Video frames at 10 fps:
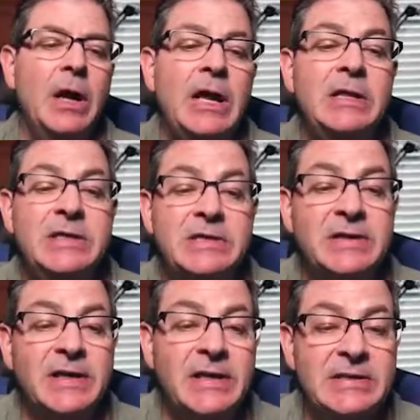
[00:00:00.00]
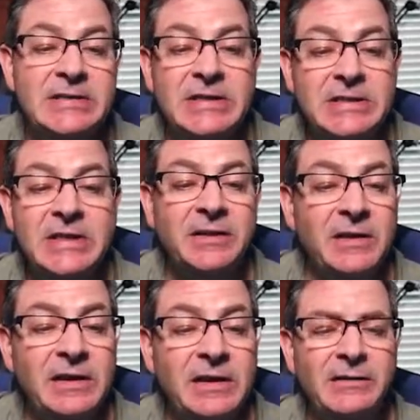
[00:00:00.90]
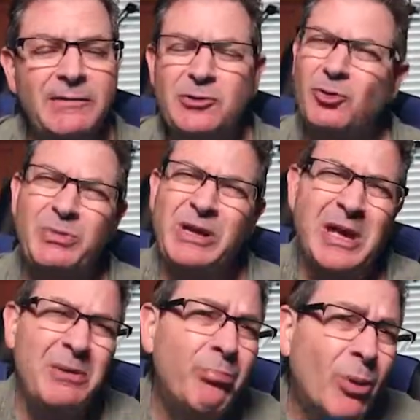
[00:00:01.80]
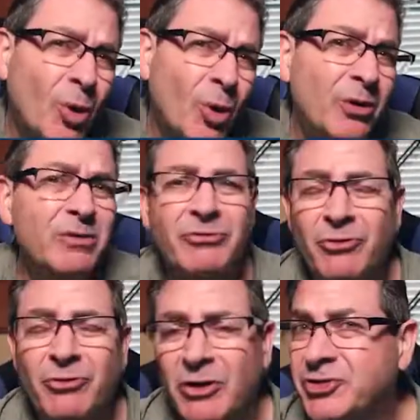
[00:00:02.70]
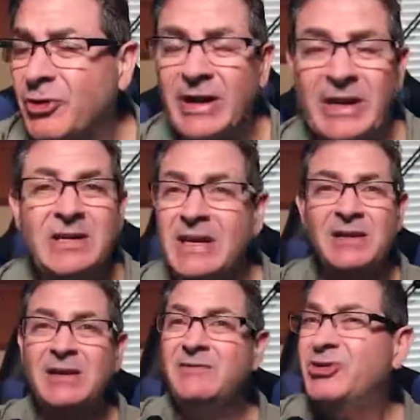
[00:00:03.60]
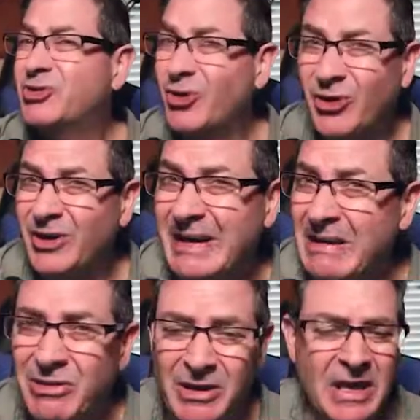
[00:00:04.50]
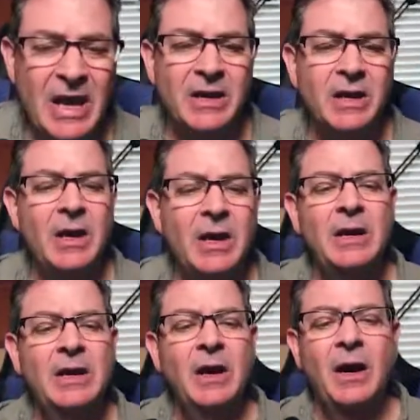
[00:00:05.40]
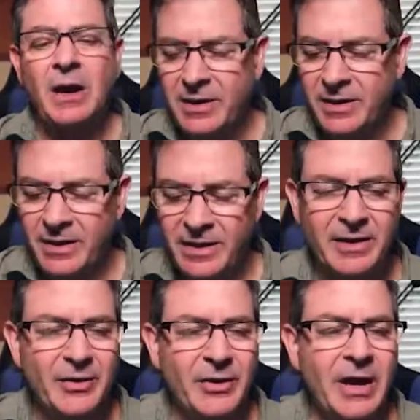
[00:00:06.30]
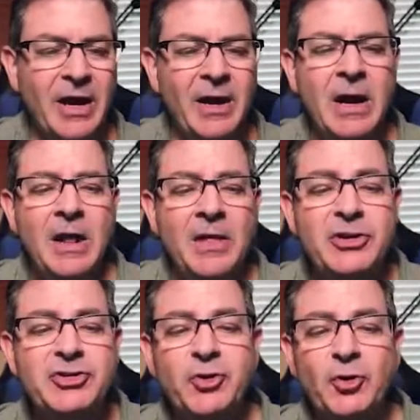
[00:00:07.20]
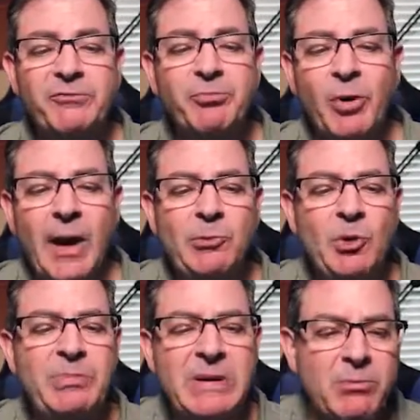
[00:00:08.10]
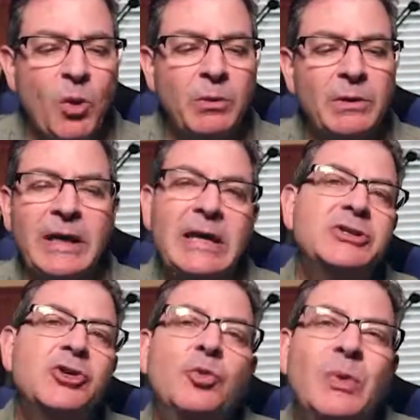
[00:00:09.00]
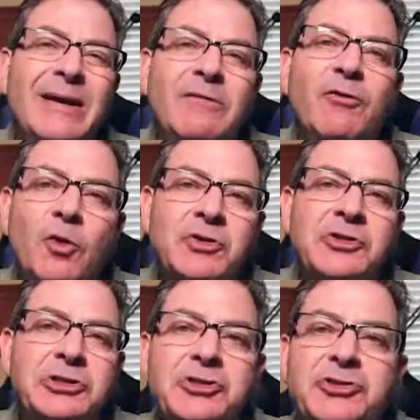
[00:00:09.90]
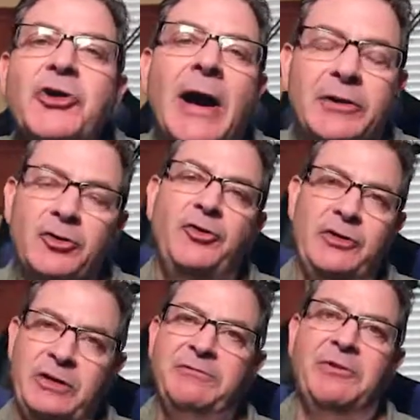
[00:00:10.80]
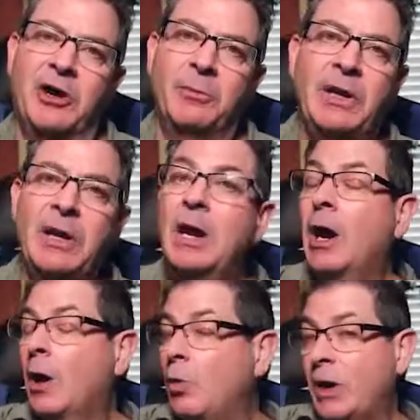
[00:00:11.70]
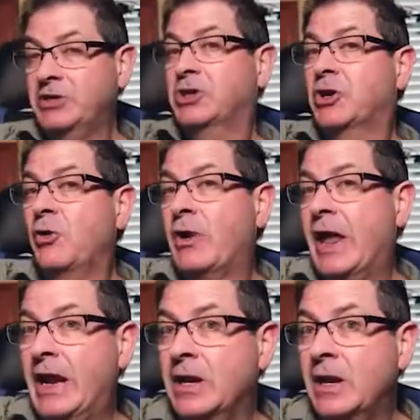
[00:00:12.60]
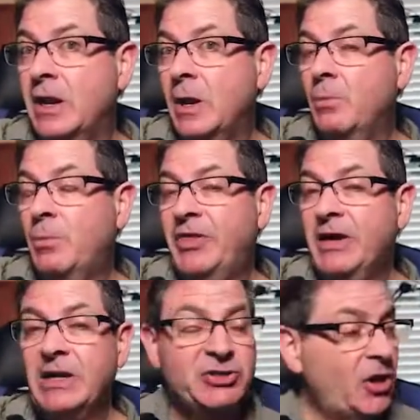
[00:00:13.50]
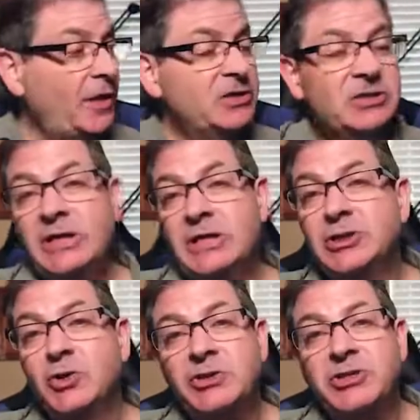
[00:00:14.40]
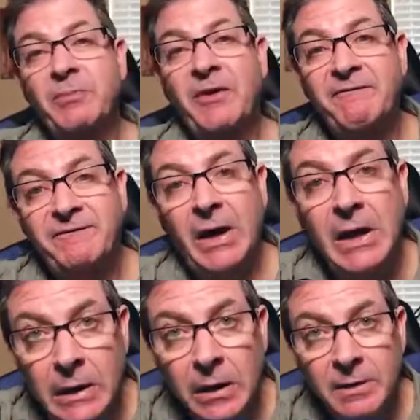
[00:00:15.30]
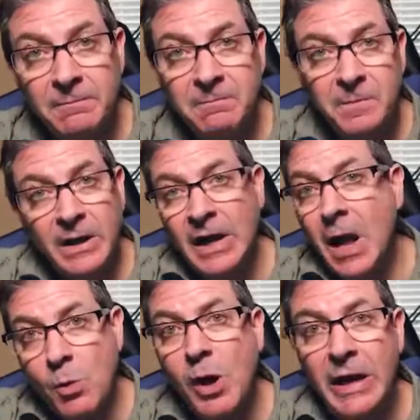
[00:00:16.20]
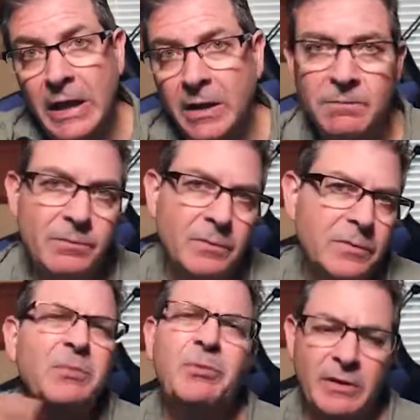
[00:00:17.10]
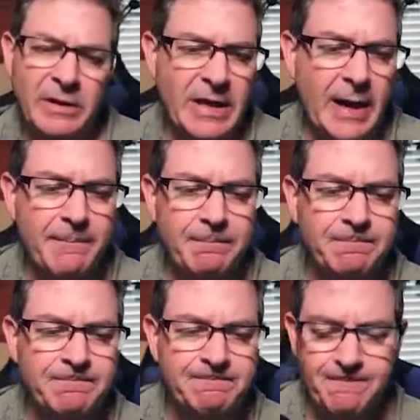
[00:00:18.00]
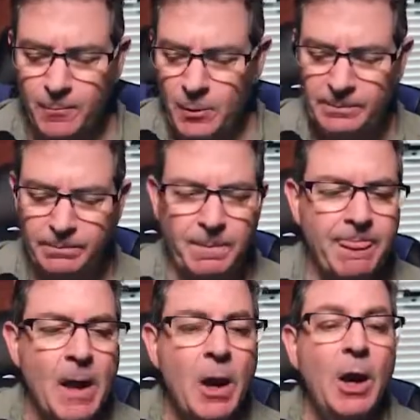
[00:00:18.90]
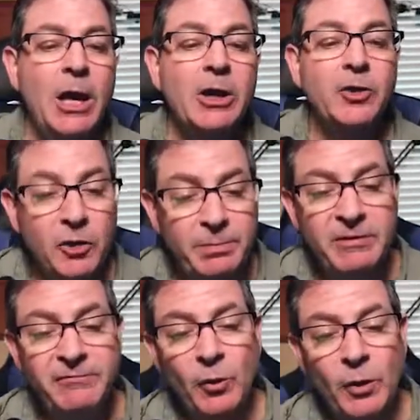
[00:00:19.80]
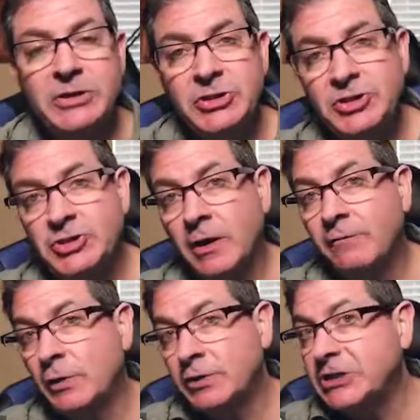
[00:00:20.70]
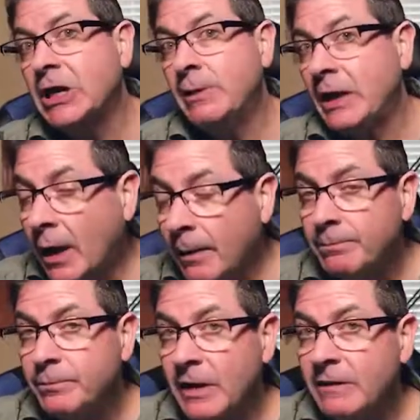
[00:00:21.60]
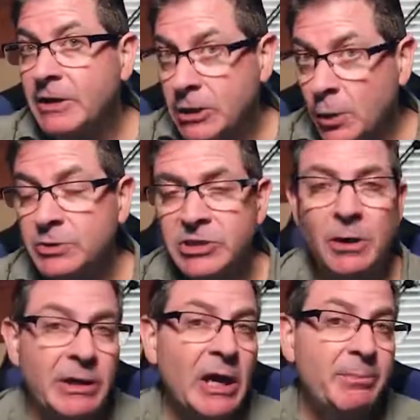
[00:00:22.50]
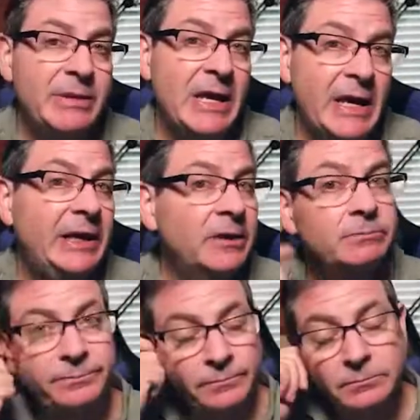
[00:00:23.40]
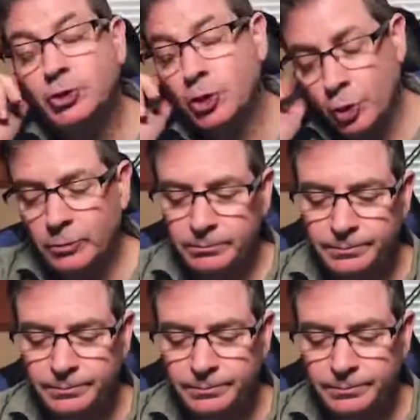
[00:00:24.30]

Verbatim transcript: In this case, it's not that the individual became bored or frustrated. He hadn't even started anything yet. Okay. This sort of problem would be more related to reinforcing distractors in the environment. I went to go get it, but then I saw this kid doing something fun and I want in, something like that. Right. It could be avoidance of what's coming up. If they know it's coming up and they hate it, sure.